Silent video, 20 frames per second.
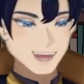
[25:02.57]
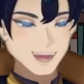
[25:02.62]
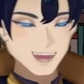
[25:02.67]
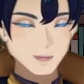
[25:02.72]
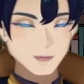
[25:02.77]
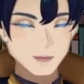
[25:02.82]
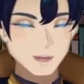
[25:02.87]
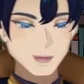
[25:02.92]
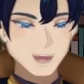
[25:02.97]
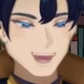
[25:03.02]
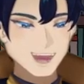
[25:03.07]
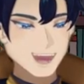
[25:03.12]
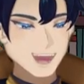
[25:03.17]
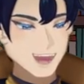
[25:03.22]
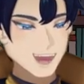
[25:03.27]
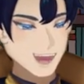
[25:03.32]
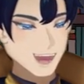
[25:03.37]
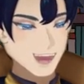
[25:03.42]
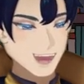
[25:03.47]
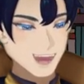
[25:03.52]
it was
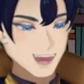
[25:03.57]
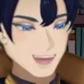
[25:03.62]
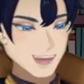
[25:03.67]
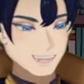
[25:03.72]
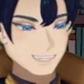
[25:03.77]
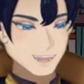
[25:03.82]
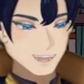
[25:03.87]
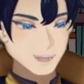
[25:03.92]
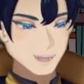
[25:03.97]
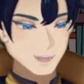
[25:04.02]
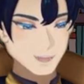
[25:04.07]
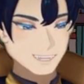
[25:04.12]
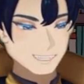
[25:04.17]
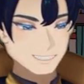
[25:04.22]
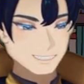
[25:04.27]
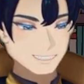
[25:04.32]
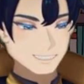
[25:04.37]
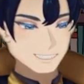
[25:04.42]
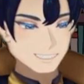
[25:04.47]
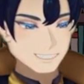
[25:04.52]
San Salvatore,
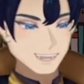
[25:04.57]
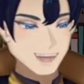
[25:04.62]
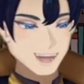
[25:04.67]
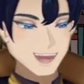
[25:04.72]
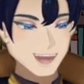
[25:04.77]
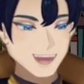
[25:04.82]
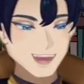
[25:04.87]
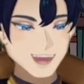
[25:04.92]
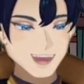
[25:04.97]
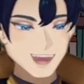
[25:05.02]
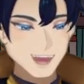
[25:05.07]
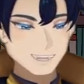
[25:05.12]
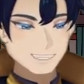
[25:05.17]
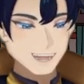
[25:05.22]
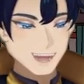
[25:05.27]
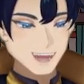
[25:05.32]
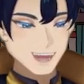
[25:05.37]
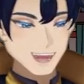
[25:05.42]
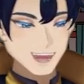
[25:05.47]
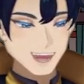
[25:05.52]
and their
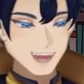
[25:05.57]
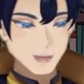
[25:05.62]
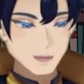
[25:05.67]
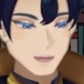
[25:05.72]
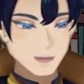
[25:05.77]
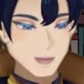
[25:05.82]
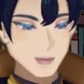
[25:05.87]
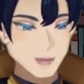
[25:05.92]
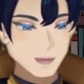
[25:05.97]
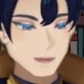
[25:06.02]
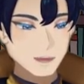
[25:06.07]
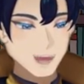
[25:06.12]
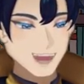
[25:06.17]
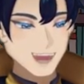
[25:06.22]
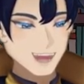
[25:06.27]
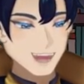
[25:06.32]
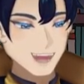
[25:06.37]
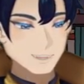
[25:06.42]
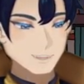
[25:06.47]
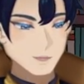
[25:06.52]
suitcases were
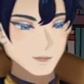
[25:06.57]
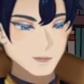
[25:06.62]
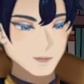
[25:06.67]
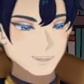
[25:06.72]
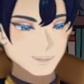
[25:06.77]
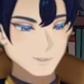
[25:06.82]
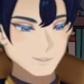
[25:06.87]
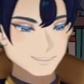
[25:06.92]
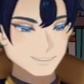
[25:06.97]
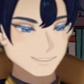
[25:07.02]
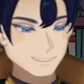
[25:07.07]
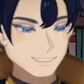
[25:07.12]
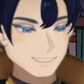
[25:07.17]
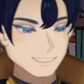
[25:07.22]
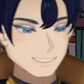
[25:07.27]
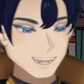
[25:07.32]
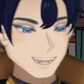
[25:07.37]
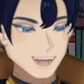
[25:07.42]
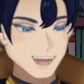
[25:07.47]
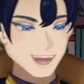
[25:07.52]
waiting for them,
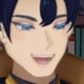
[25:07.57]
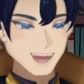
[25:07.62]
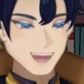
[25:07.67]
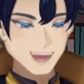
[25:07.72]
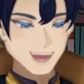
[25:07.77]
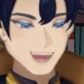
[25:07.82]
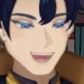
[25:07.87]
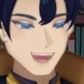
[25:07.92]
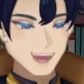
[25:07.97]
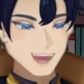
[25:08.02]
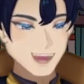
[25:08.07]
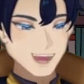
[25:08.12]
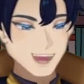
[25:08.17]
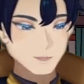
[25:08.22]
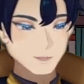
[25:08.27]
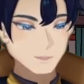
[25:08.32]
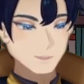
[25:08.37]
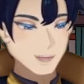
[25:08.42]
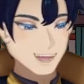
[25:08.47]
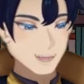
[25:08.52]
and they had
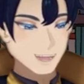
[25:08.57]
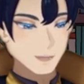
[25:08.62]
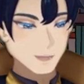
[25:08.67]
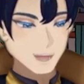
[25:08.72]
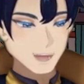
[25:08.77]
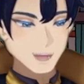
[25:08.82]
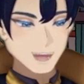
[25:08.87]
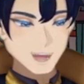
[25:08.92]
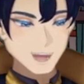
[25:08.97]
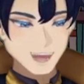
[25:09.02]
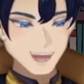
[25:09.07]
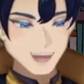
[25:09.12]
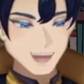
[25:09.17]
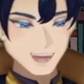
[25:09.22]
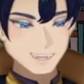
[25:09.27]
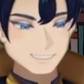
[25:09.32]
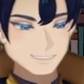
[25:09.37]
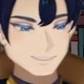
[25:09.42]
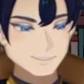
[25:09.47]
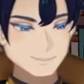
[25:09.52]
not been
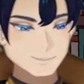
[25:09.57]
murdered.